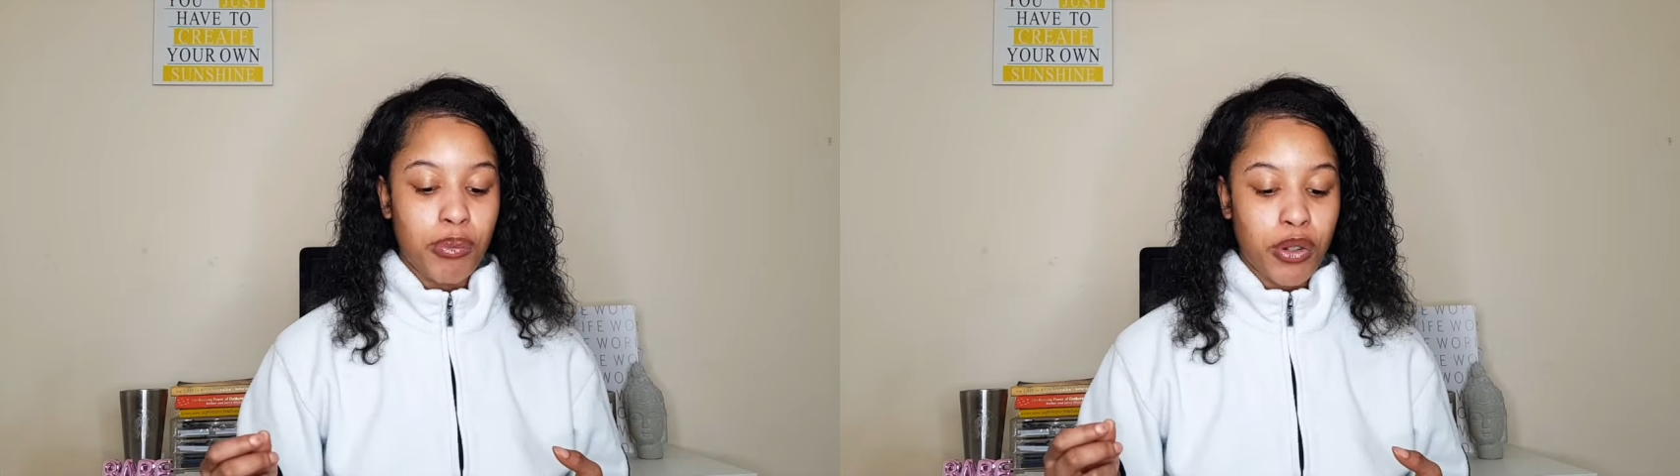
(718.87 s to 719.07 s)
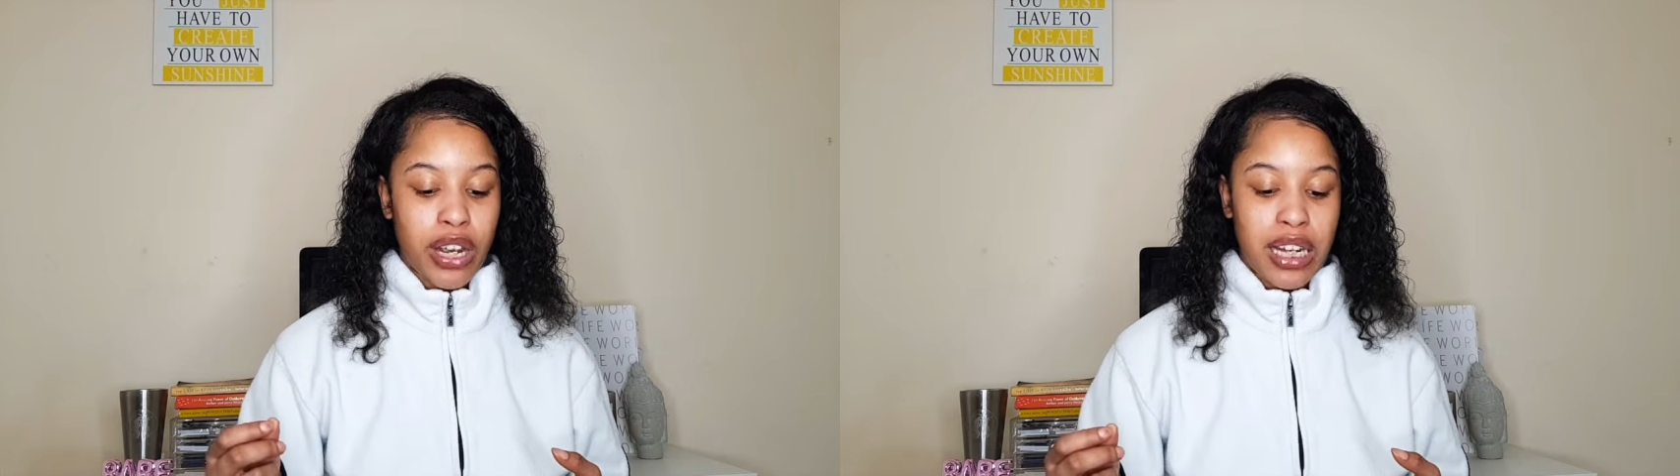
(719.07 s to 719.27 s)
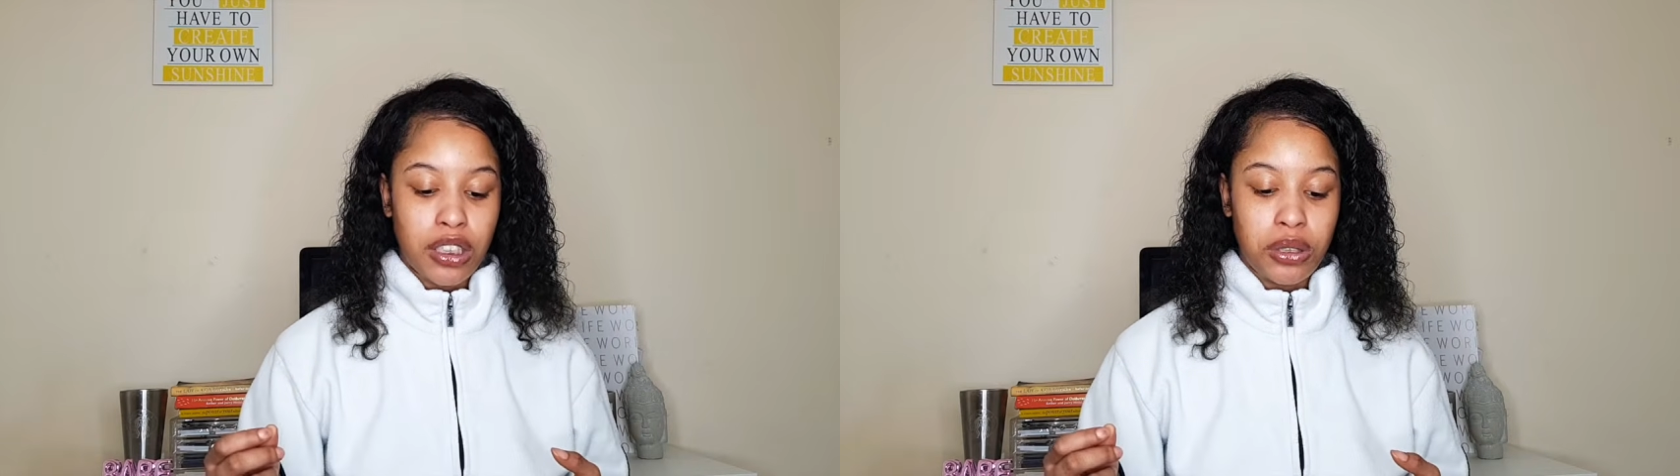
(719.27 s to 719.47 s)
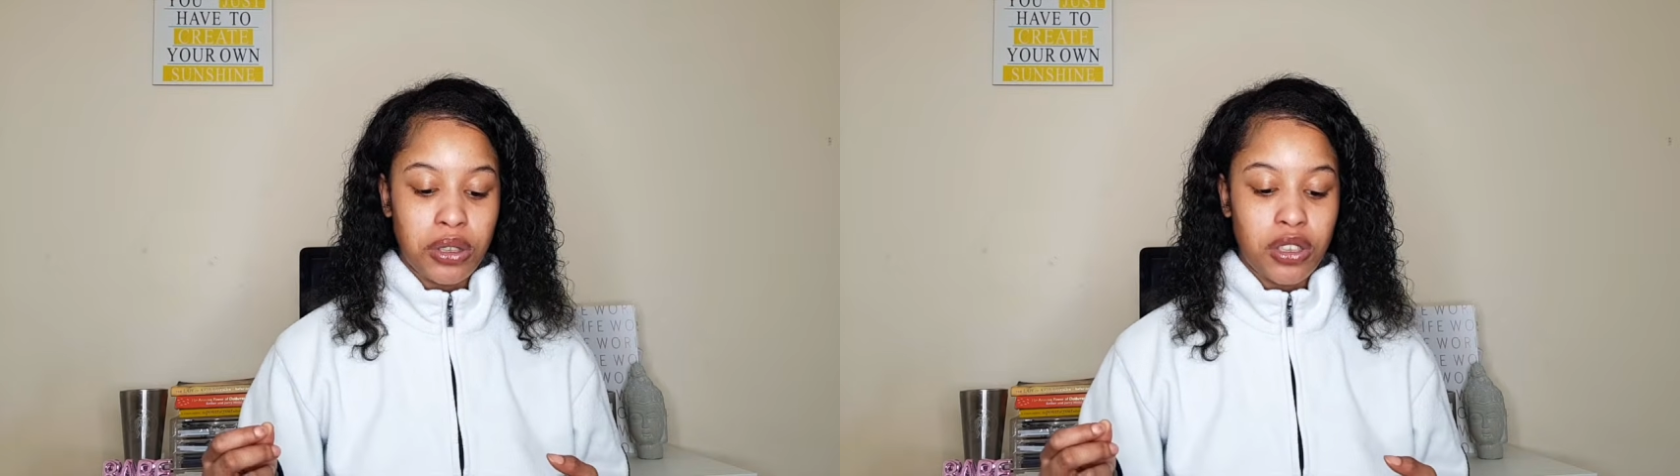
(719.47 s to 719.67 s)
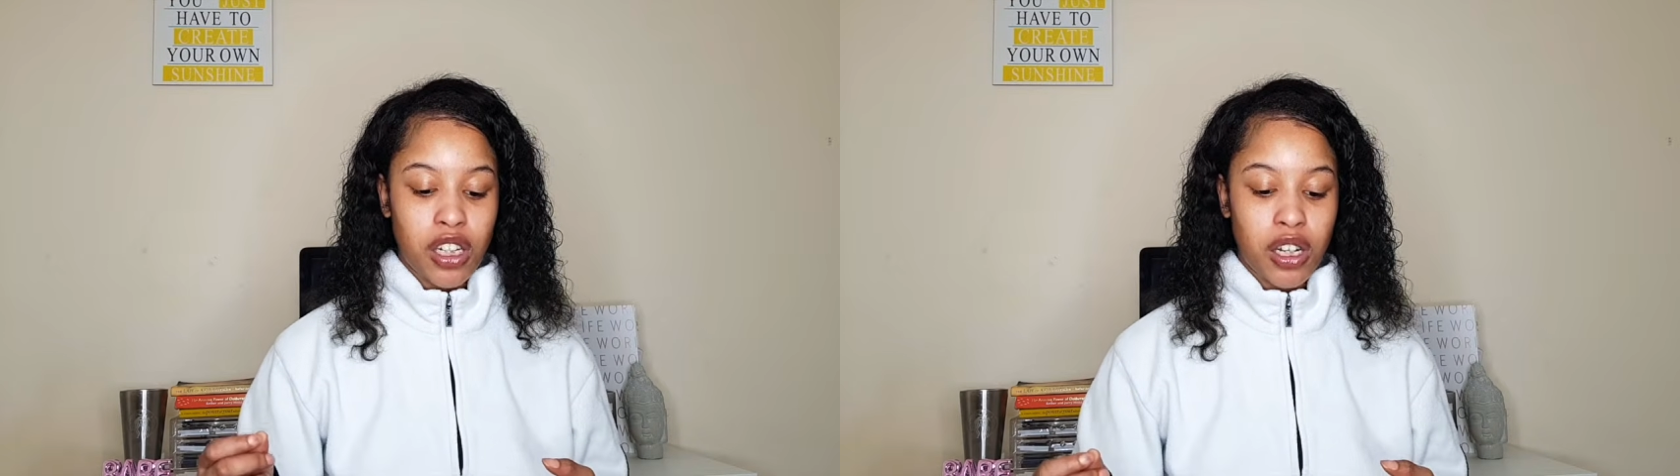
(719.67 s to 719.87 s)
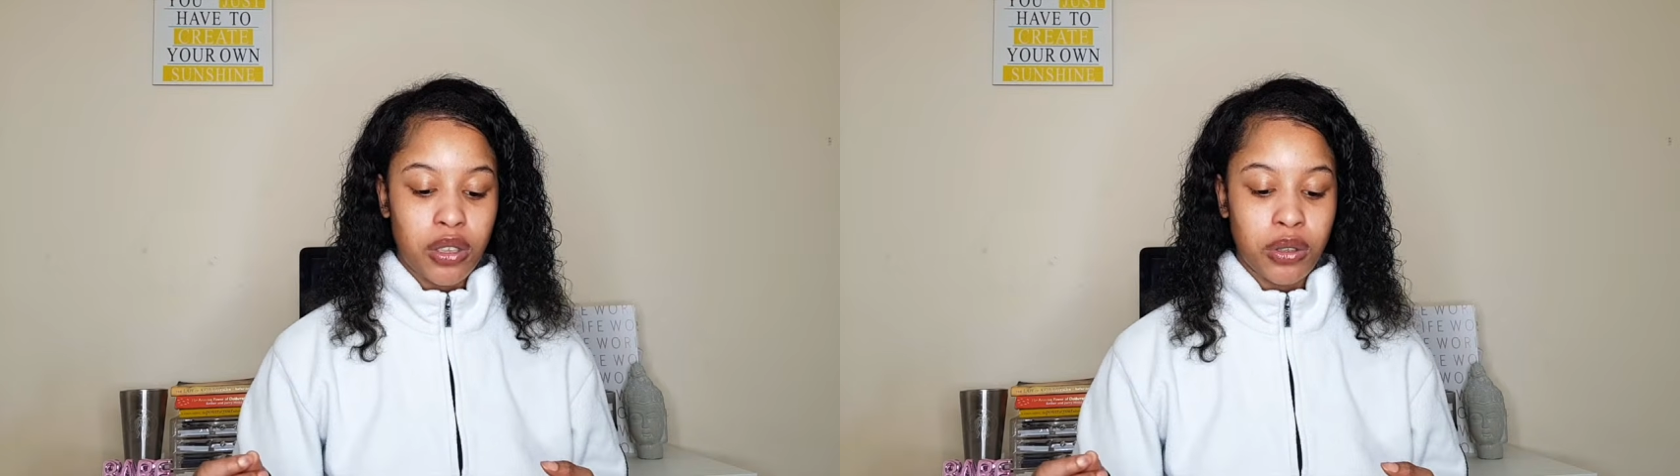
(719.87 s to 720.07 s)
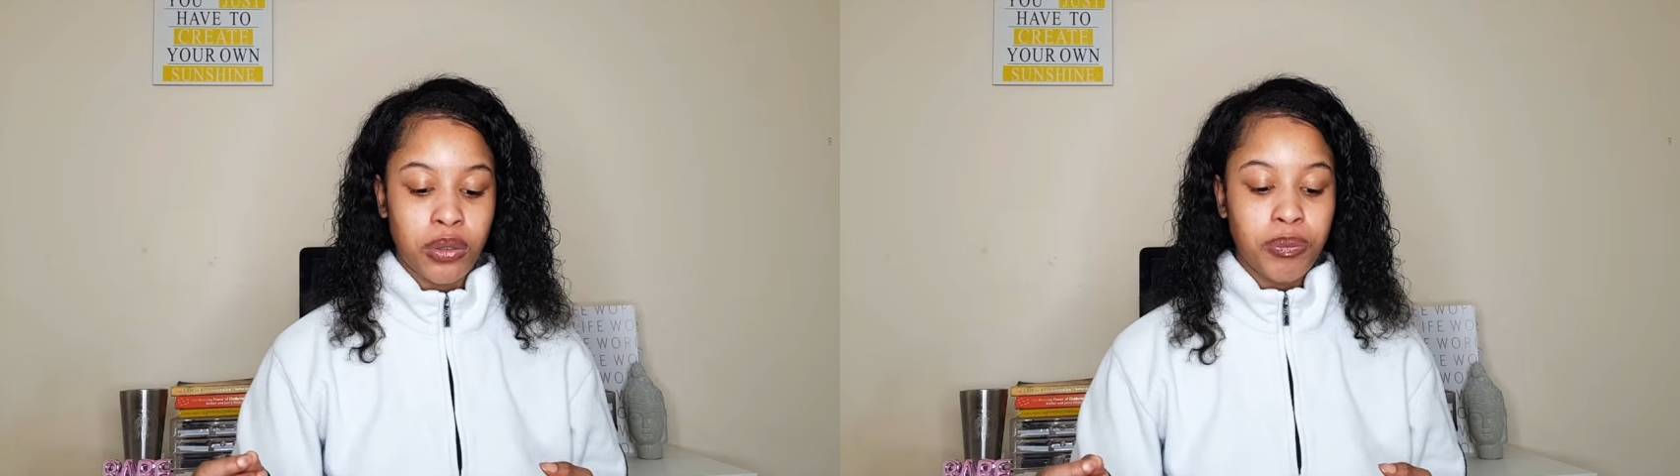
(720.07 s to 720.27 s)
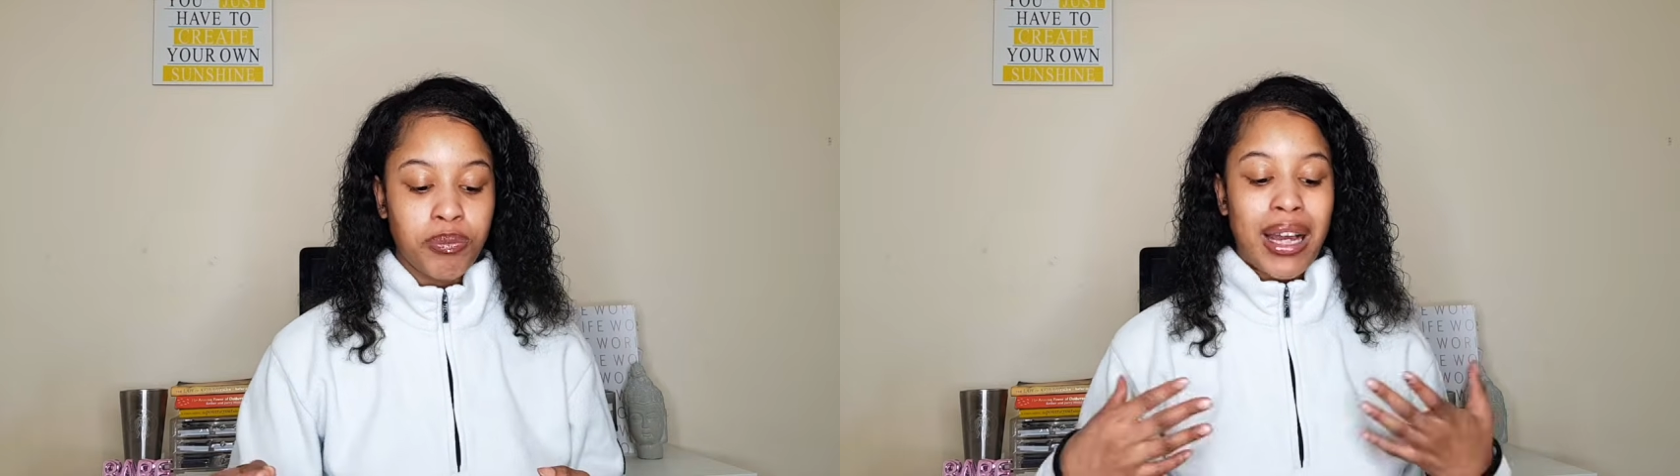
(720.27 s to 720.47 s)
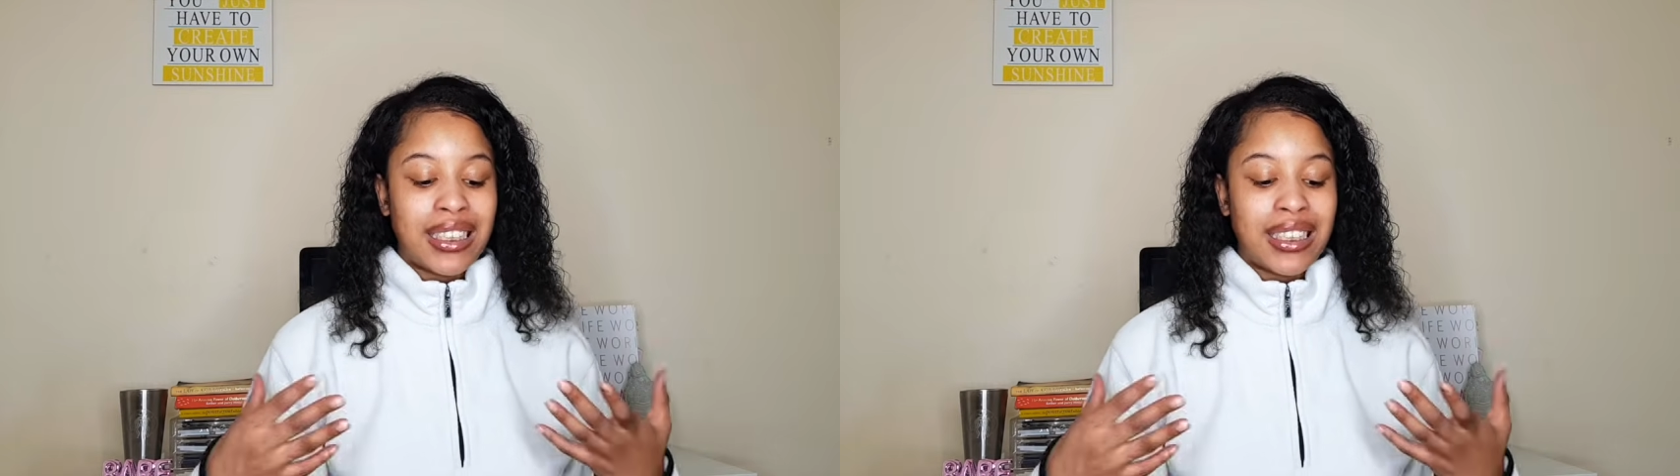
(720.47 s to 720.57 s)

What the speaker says: gratitude journal. I